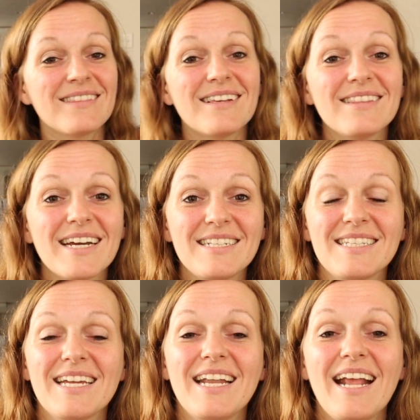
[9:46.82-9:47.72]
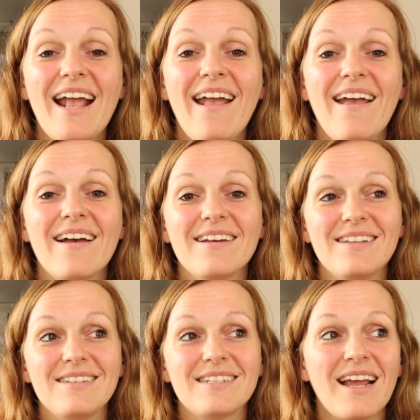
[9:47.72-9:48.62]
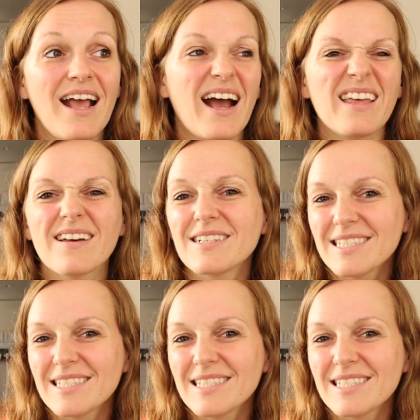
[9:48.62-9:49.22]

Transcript: lesson, and I thought